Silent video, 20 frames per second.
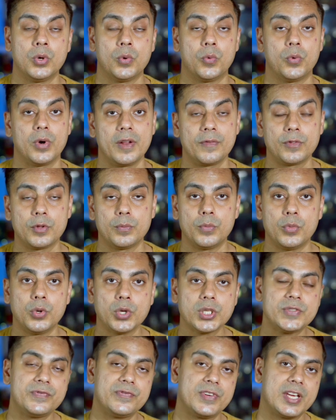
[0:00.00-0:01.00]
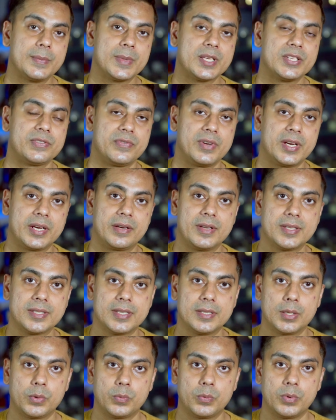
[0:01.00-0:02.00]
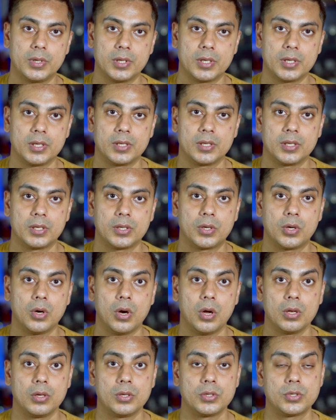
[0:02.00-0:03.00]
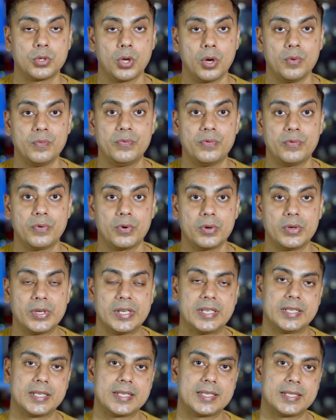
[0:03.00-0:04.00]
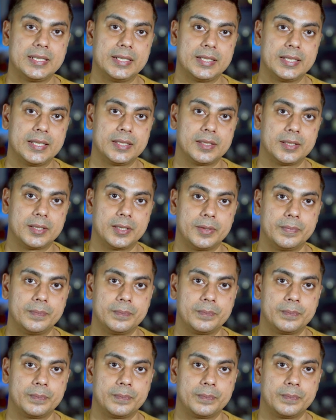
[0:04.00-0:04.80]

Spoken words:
one of the most famous fragrance in the world called Tom Ford Tuscan Leather.